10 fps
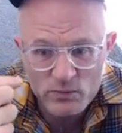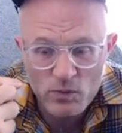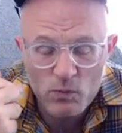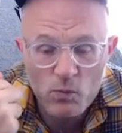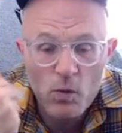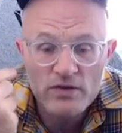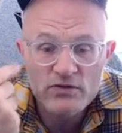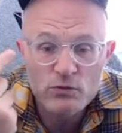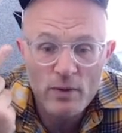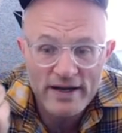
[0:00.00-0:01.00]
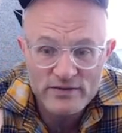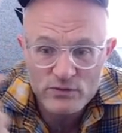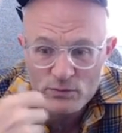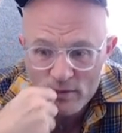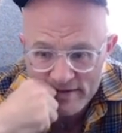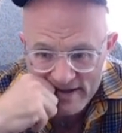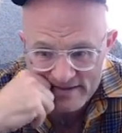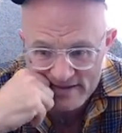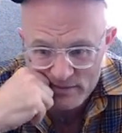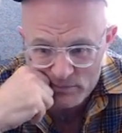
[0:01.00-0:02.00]
well, what do I do with that
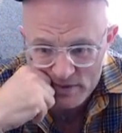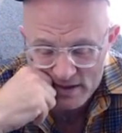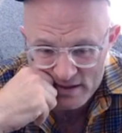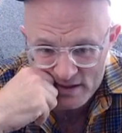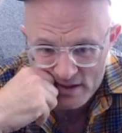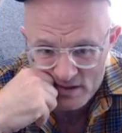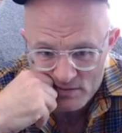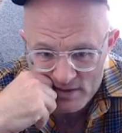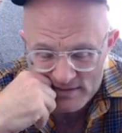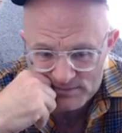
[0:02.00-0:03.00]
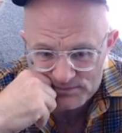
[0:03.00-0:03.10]
tempi, right?